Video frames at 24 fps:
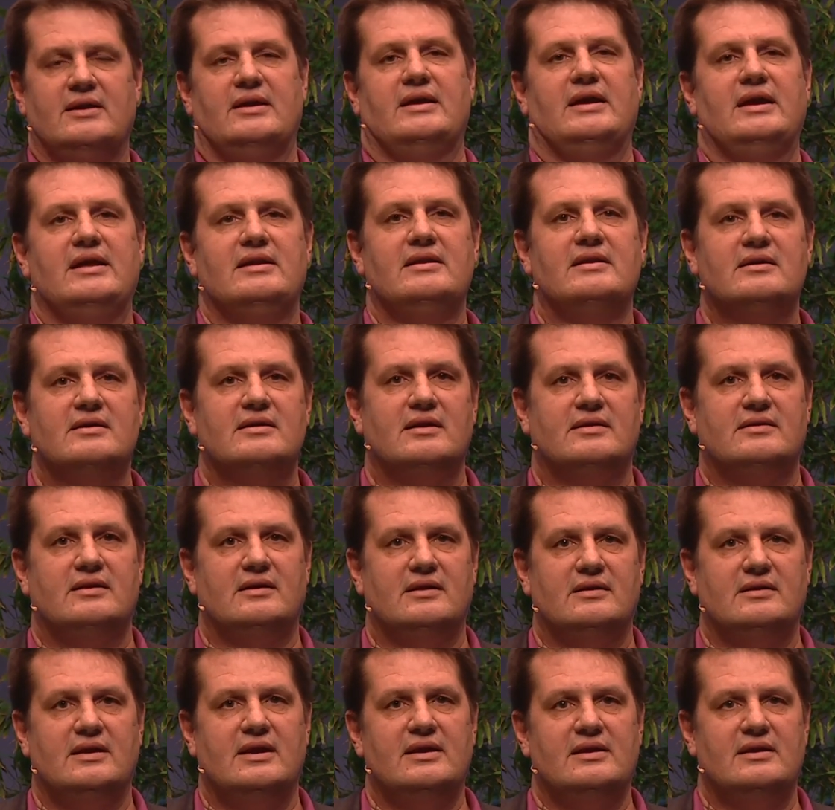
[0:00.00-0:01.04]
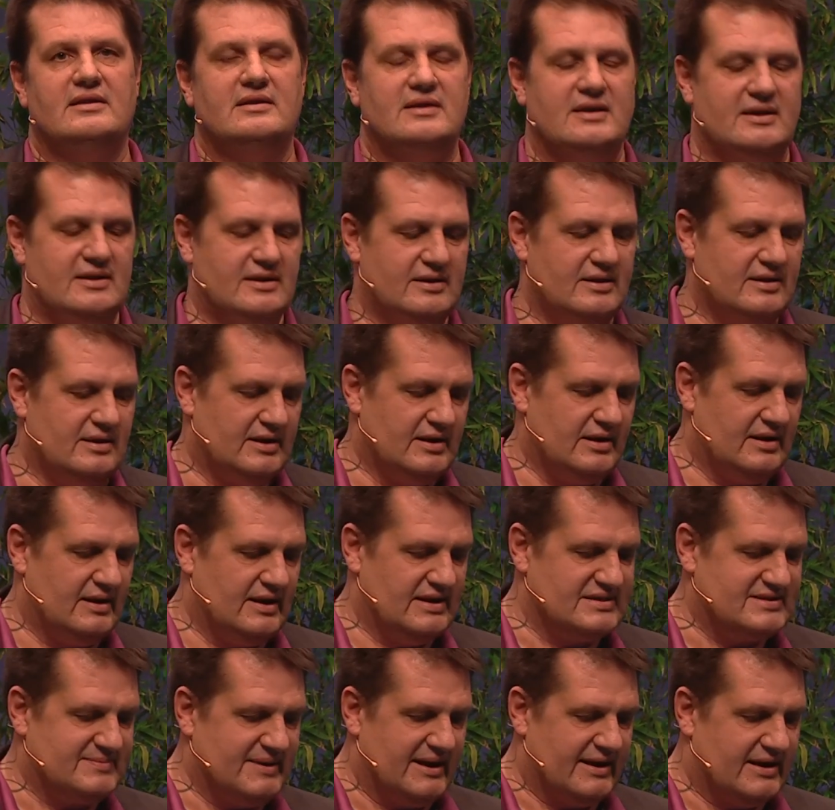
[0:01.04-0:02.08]
in, in, in uh,
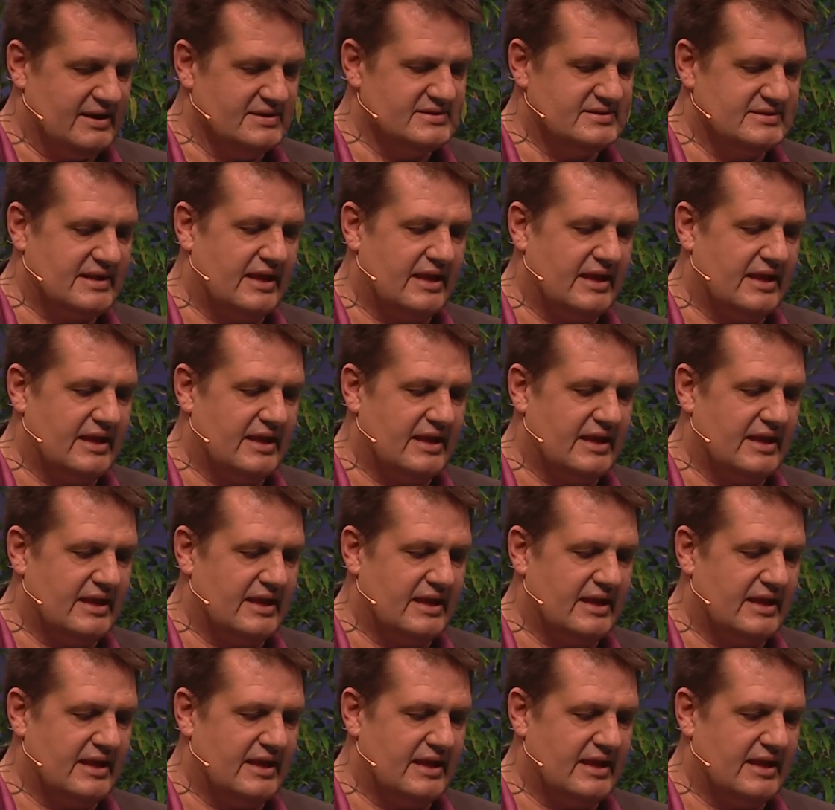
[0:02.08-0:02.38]
Las Vegas.